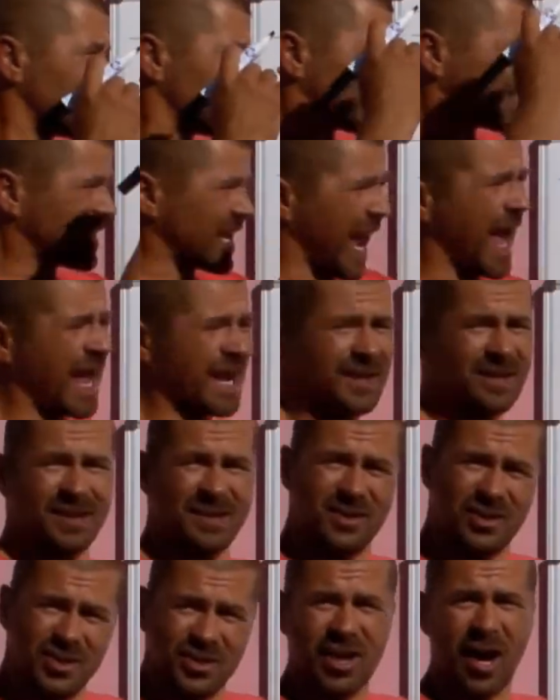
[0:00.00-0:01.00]

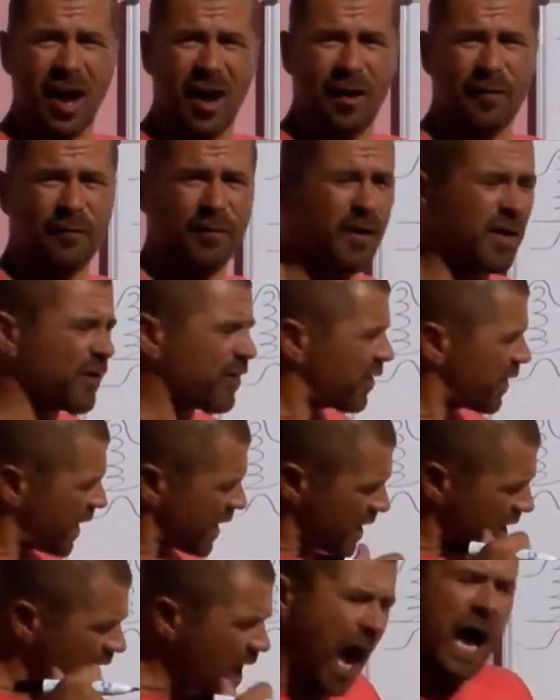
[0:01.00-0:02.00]
sand and surf and
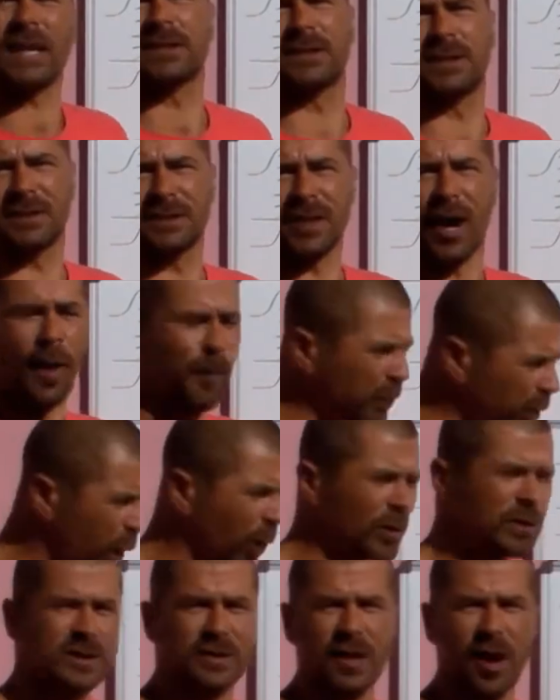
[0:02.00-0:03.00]
think, yes, I'm
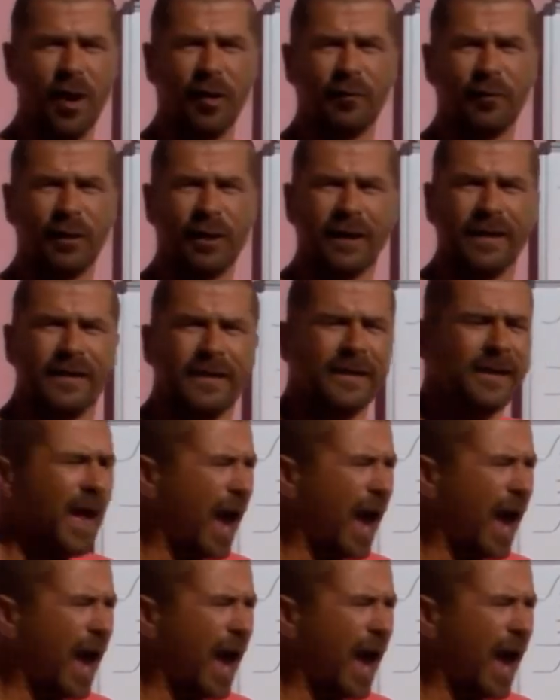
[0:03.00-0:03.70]
going surfing.